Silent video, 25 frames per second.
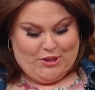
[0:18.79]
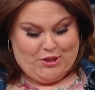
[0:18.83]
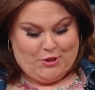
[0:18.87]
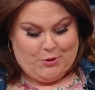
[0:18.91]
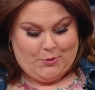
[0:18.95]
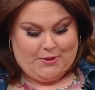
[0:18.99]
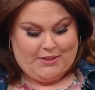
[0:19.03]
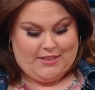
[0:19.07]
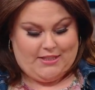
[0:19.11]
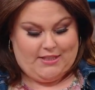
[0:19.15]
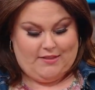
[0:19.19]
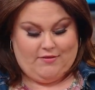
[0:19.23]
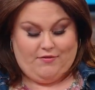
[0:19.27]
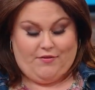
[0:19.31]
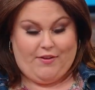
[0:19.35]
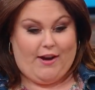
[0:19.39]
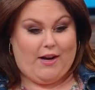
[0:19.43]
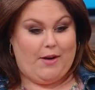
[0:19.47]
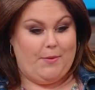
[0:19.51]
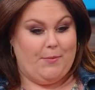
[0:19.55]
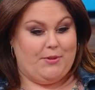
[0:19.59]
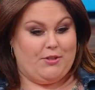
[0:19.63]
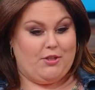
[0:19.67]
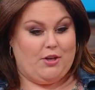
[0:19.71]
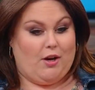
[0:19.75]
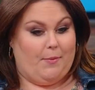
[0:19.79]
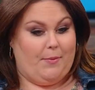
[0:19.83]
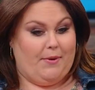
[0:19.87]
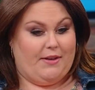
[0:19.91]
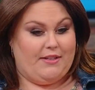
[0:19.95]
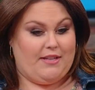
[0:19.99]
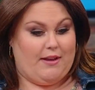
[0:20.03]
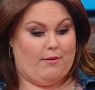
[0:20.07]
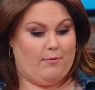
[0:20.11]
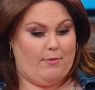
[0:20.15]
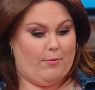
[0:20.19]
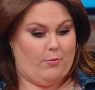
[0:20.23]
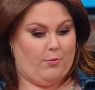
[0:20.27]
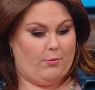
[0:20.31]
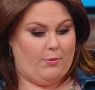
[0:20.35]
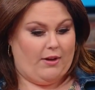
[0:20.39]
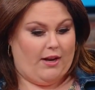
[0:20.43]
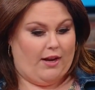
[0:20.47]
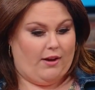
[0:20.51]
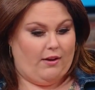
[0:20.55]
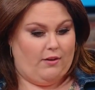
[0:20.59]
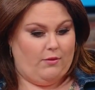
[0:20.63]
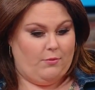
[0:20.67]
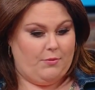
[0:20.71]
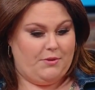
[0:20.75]
which was very bizarre because I remember
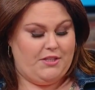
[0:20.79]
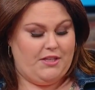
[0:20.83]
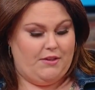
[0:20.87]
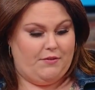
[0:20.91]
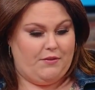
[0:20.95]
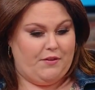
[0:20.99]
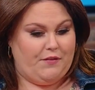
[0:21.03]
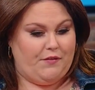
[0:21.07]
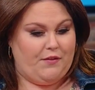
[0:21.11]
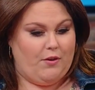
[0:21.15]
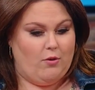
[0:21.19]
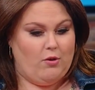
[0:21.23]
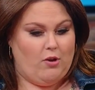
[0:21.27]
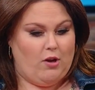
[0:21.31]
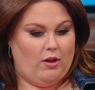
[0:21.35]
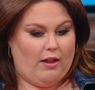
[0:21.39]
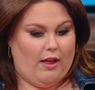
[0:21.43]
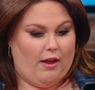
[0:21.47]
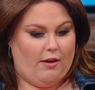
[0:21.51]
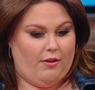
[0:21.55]
when I received the phone call,